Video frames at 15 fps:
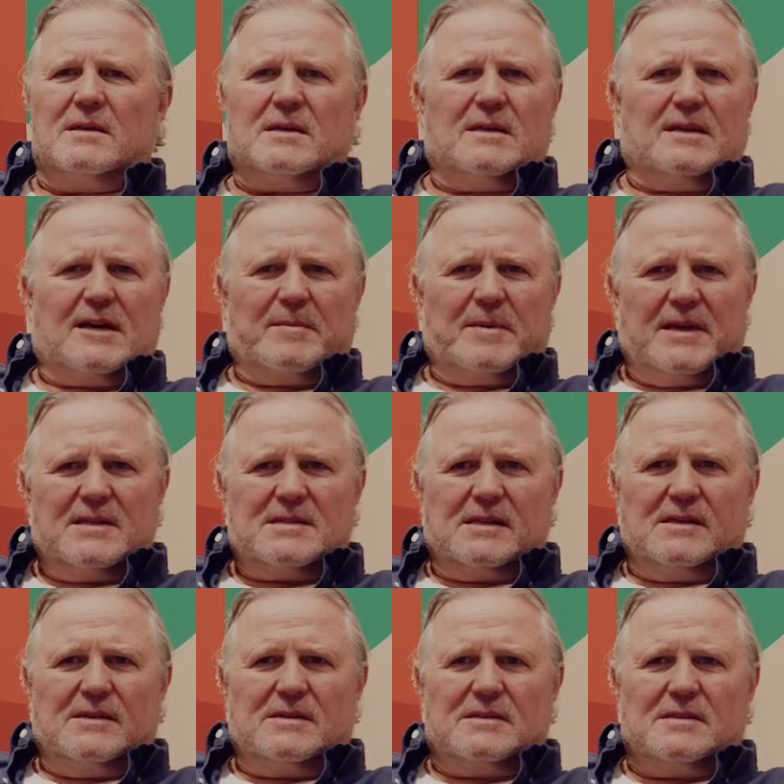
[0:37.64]
didn't come
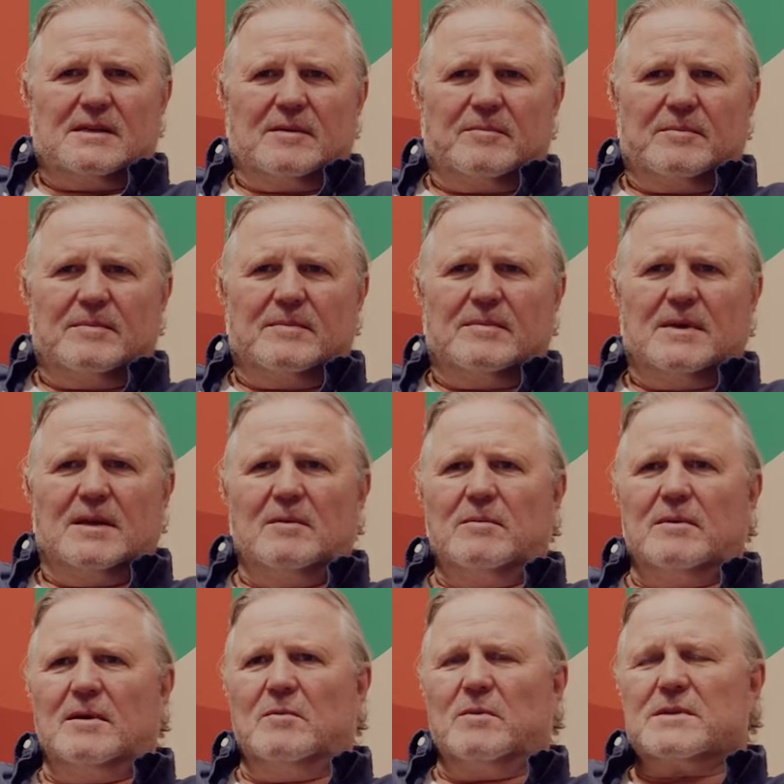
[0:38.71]
easily to him.
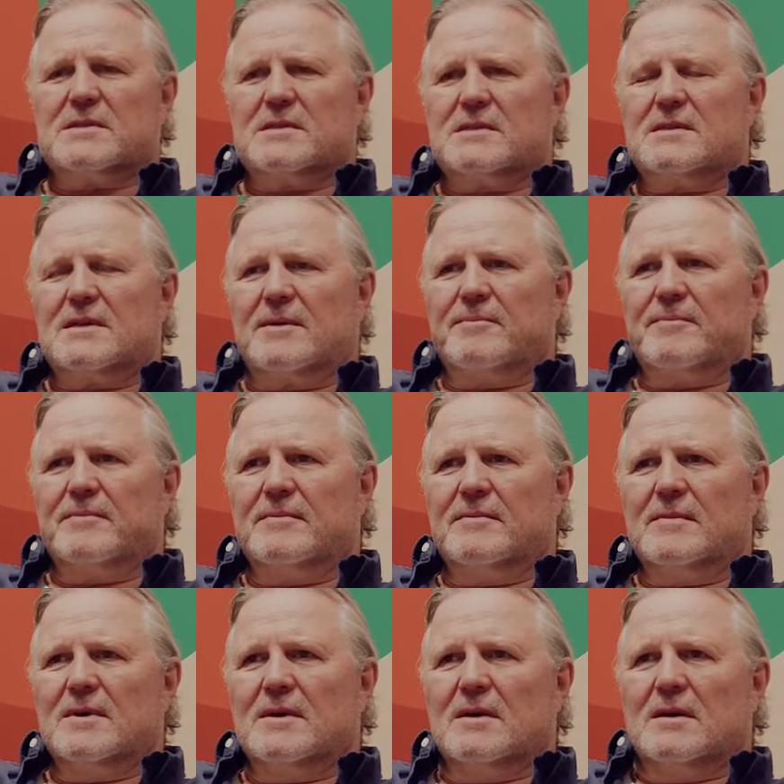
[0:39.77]
He wasn't
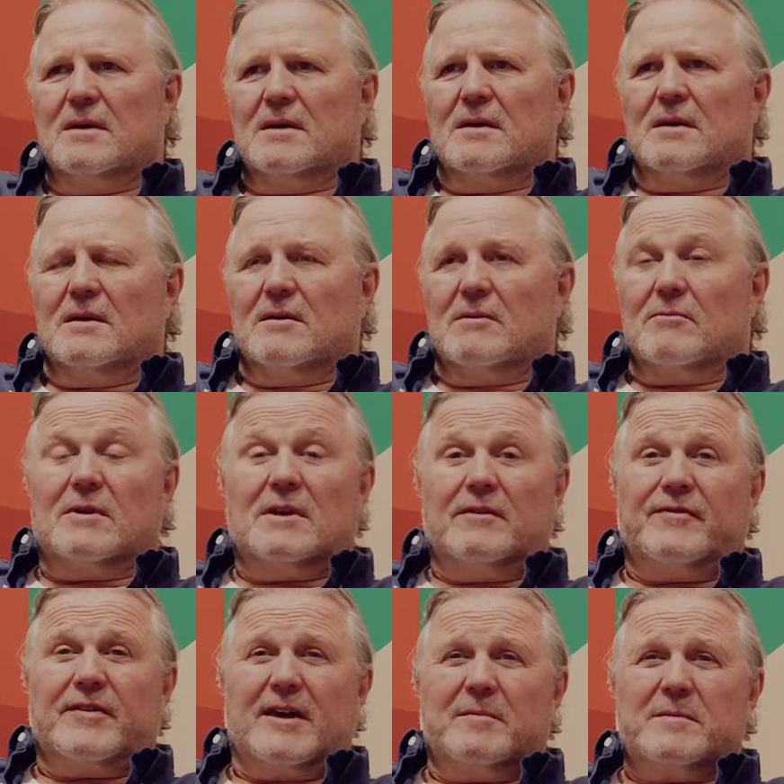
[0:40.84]
really
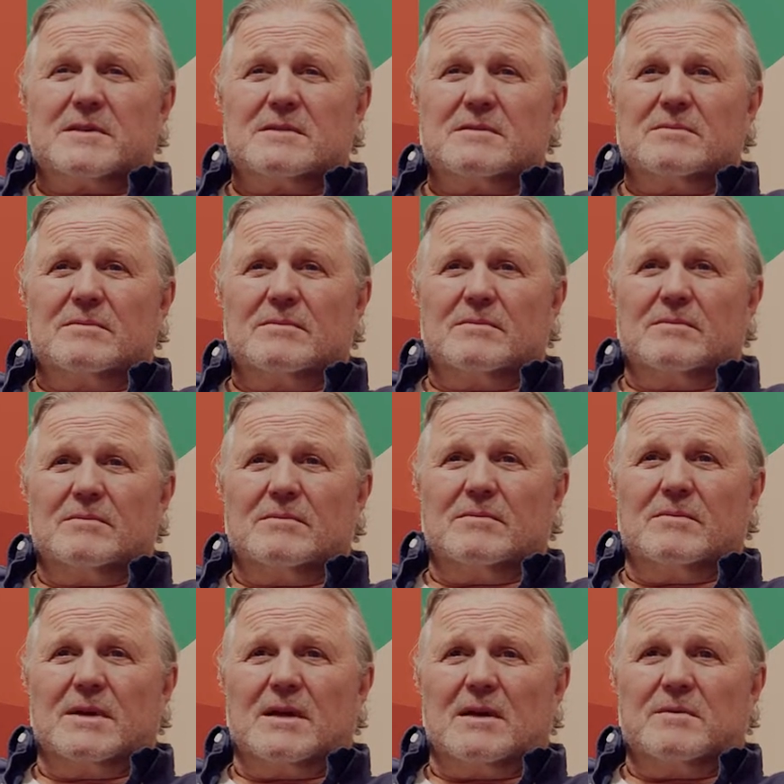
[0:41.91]
famous
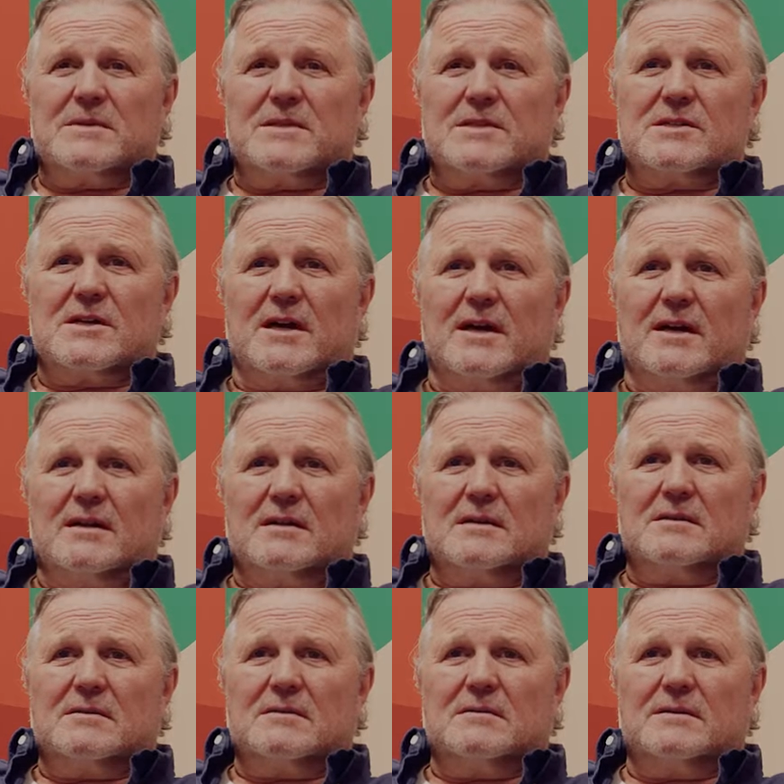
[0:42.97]
when I was a
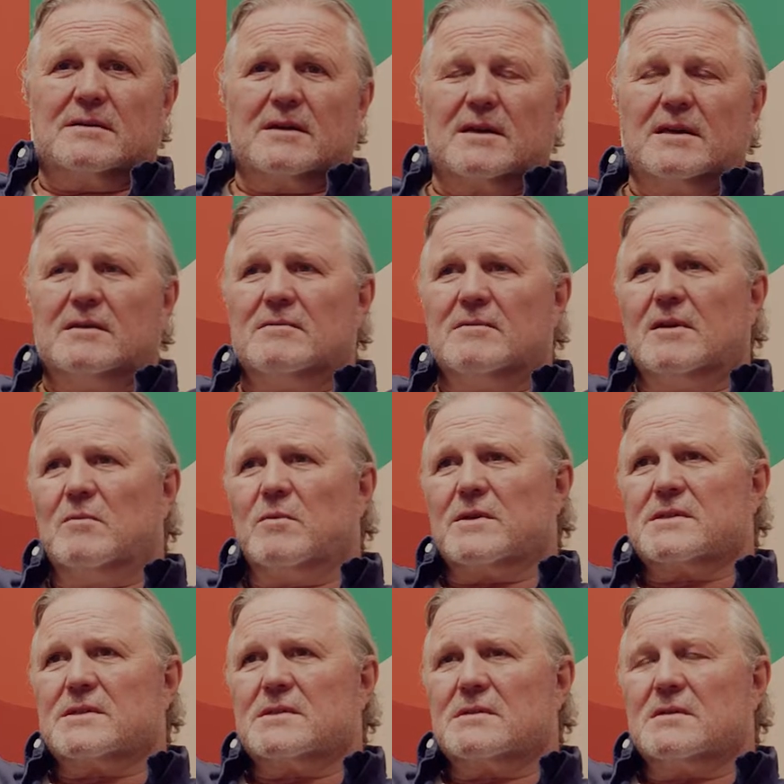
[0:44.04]
child, although he
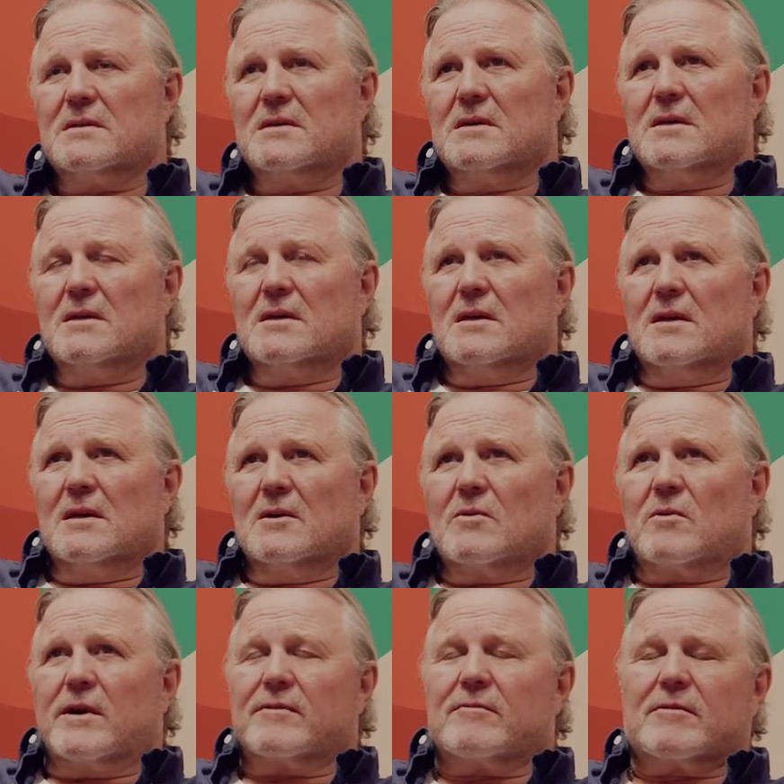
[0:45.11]
was
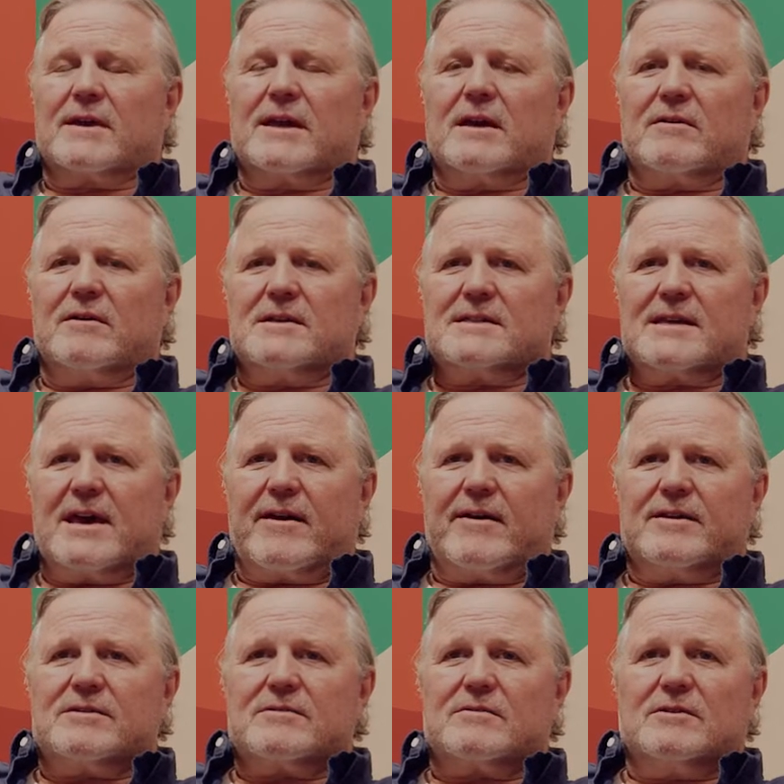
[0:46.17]
quite a gregarious
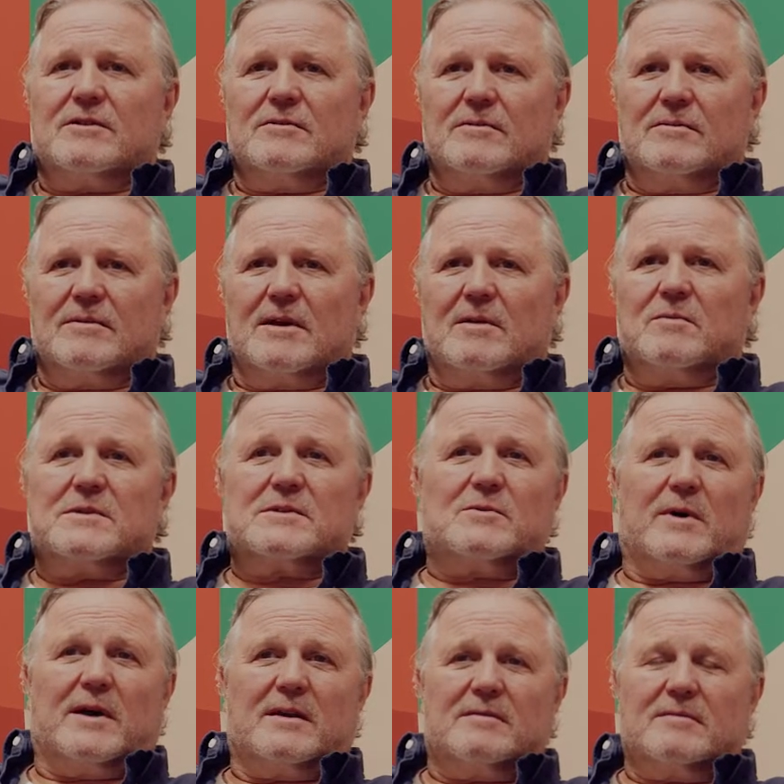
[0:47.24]
character and was
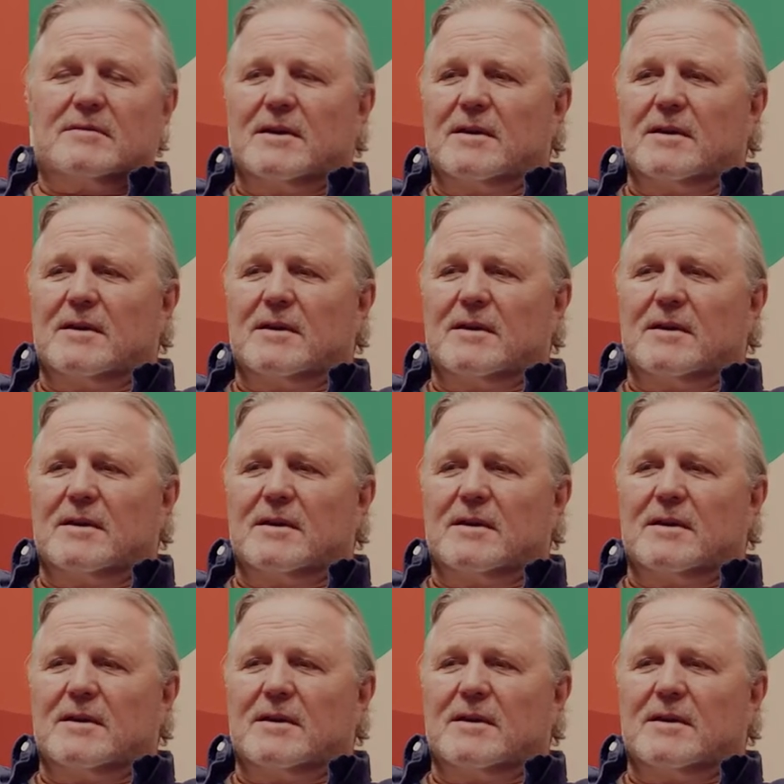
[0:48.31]
quite